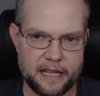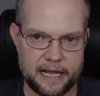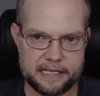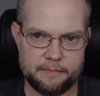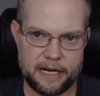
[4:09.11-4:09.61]

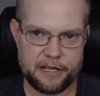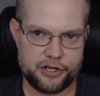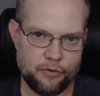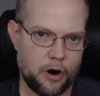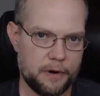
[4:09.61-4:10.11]
like somebody that
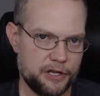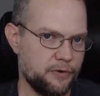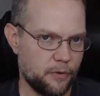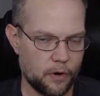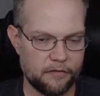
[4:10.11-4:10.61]
you're already
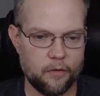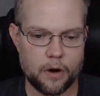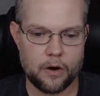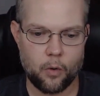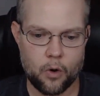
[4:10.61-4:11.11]
doing work
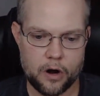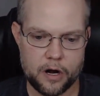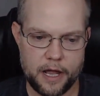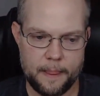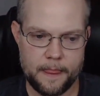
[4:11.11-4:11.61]
for, or